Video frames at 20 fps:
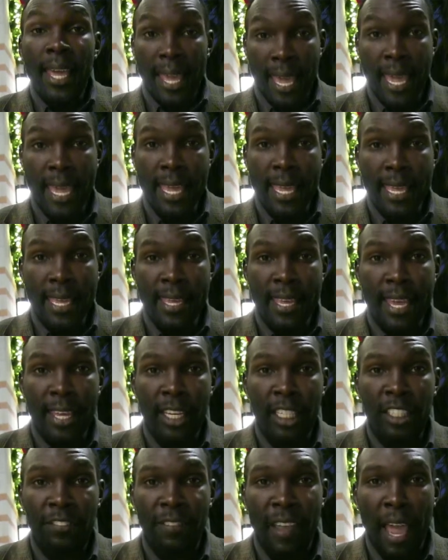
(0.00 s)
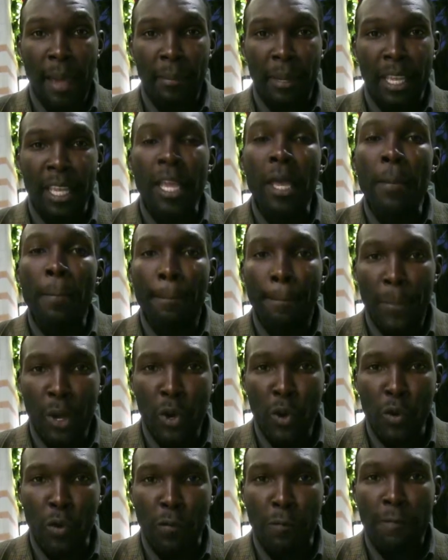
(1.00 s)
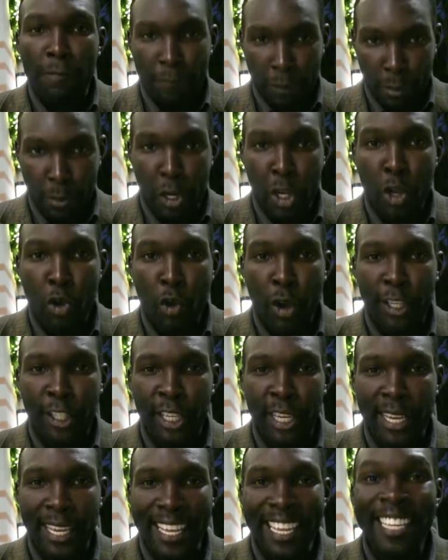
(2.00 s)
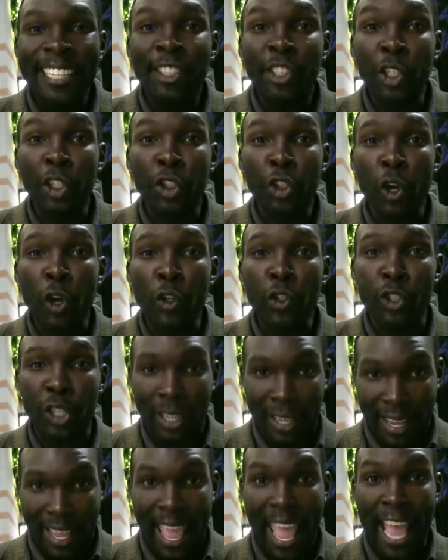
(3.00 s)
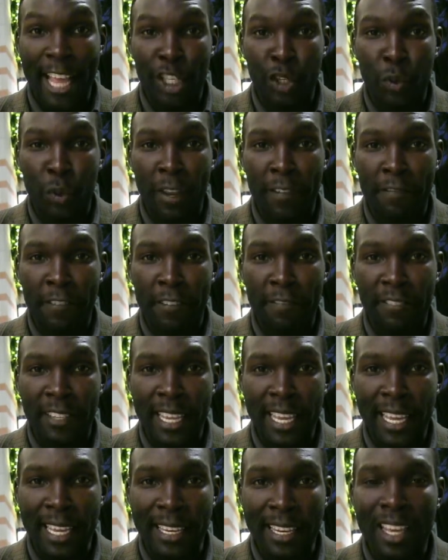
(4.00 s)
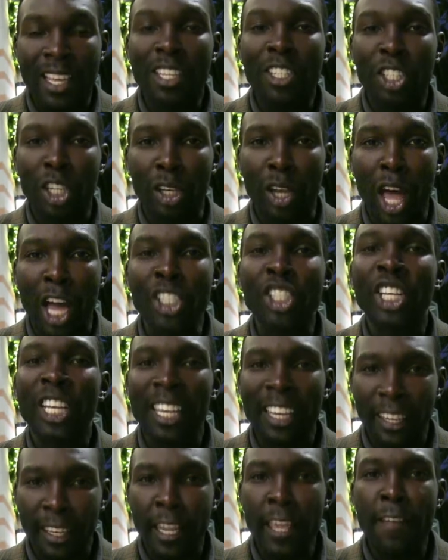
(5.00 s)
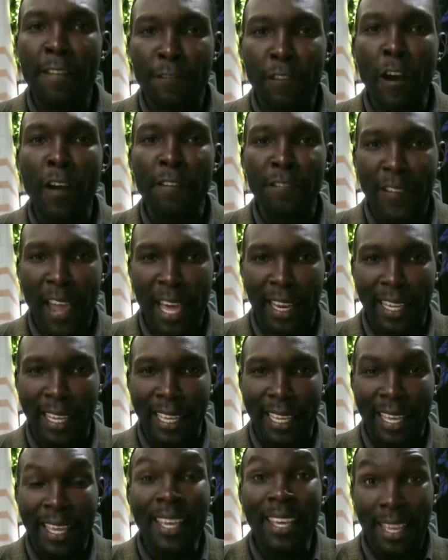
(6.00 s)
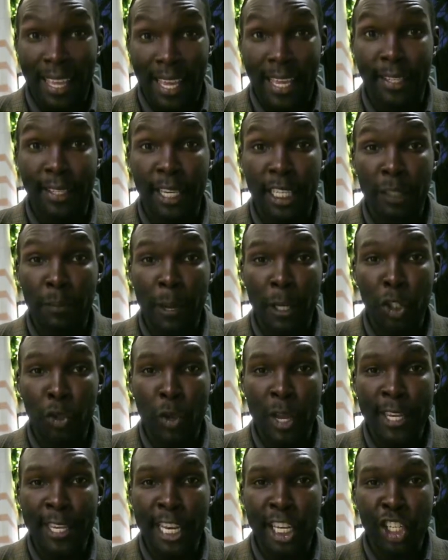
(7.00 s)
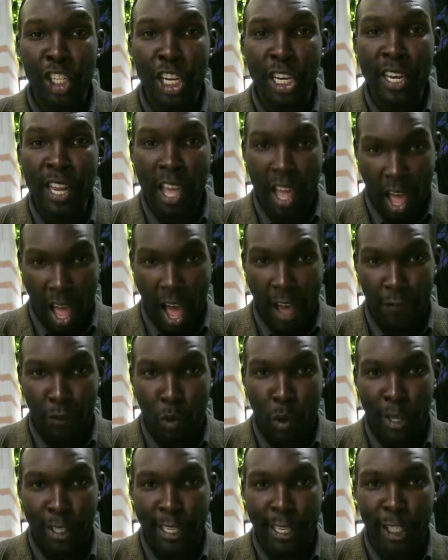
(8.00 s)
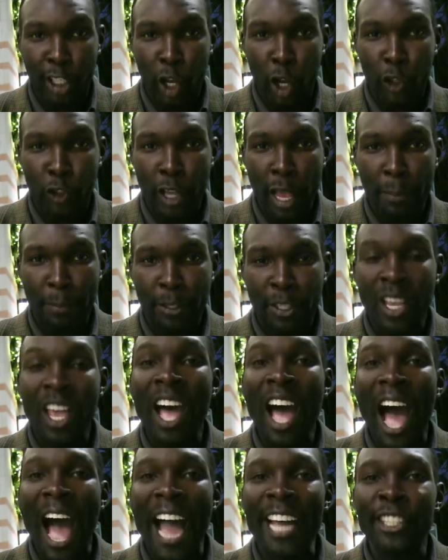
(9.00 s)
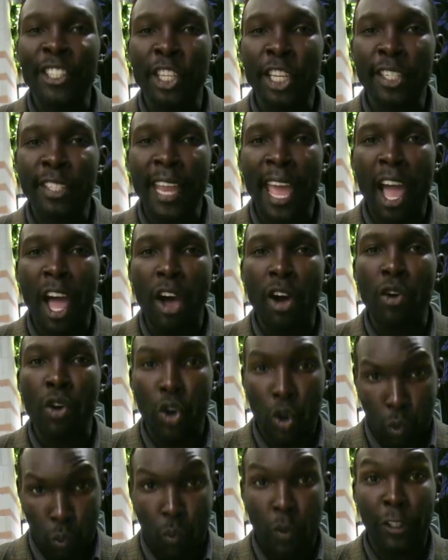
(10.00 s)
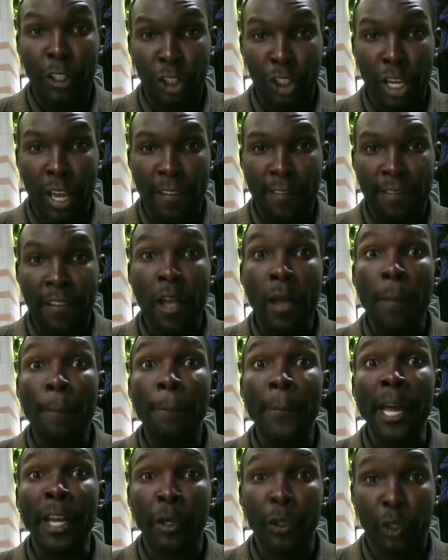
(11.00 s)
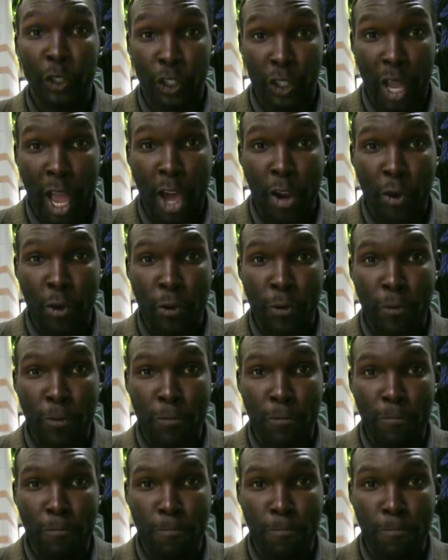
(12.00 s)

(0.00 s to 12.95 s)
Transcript: He and his family moved from New York City to Charleston in 2015 to launch Leave Farfalle. In this special edition of Quintin's Close-Ups, I sit down with Chef Michael Toscano.